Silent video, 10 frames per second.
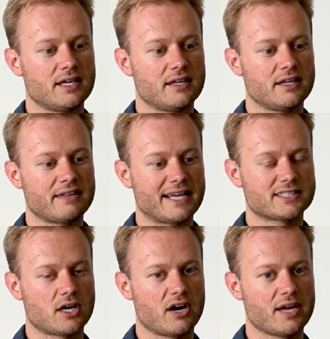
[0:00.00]
In that
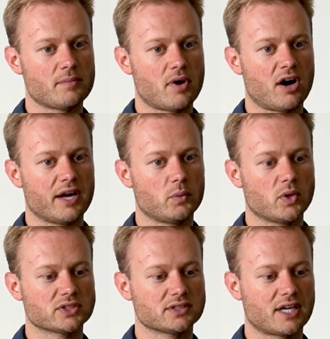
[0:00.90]
time, I
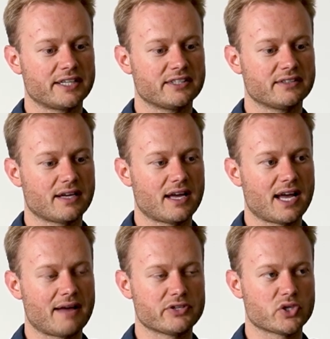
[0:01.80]
didn't
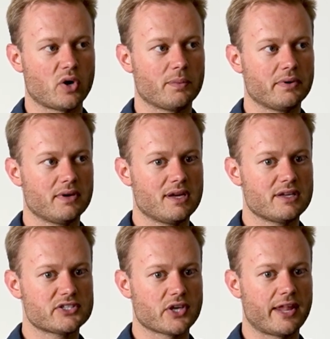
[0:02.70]
have a job.
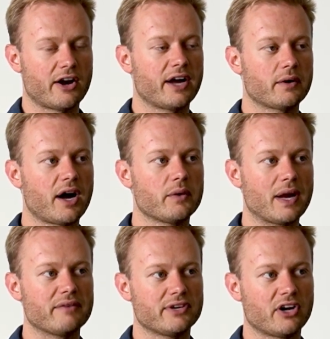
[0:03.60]
So then I
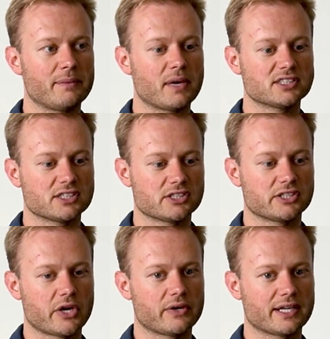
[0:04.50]
went for 9 months
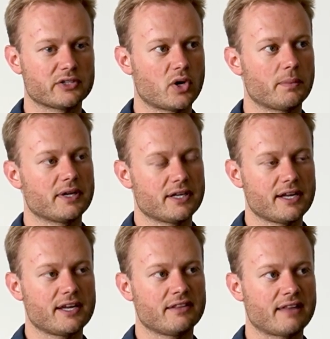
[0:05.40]
to go get a job
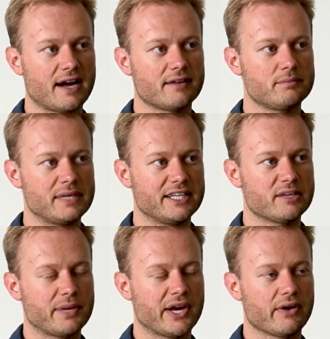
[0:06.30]
in that
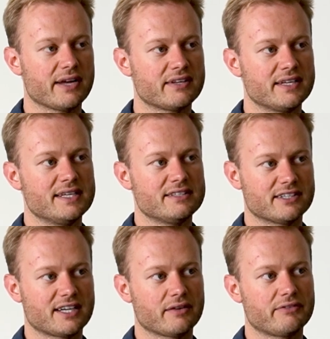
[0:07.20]
medium period
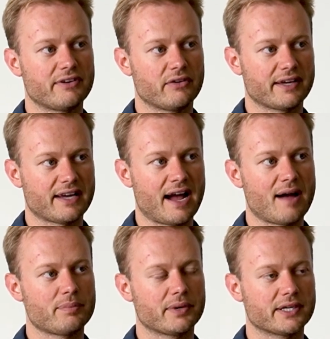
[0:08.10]
to kind of fill the
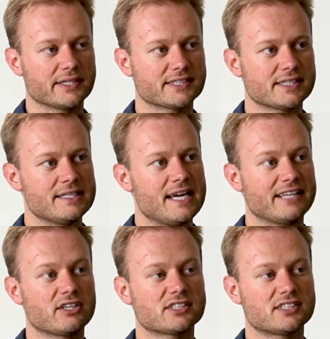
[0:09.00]
gap, because
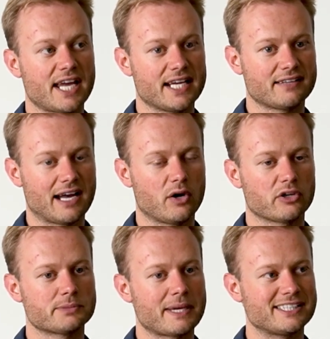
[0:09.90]
it does take that long,
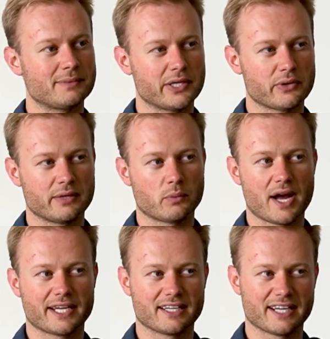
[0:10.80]
especially when you're
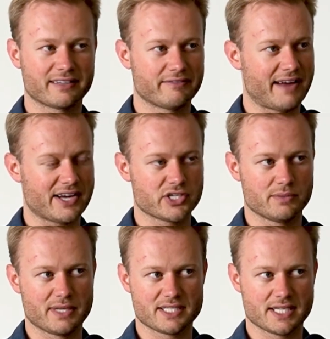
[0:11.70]
working like a
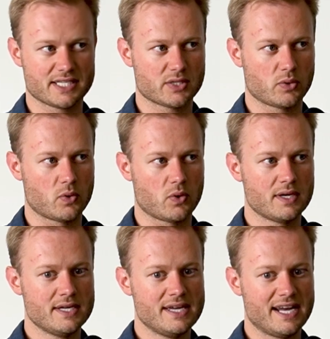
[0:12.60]
fashion business or
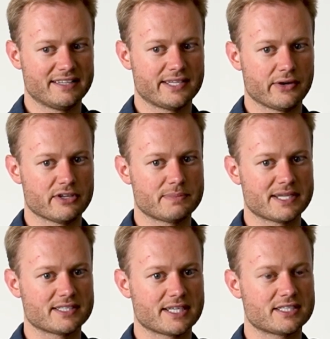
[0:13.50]
an interiors
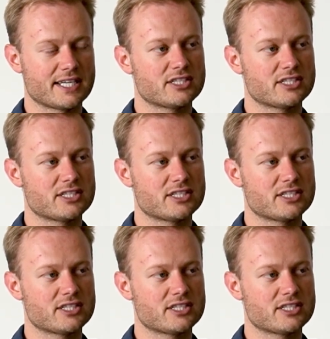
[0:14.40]
business.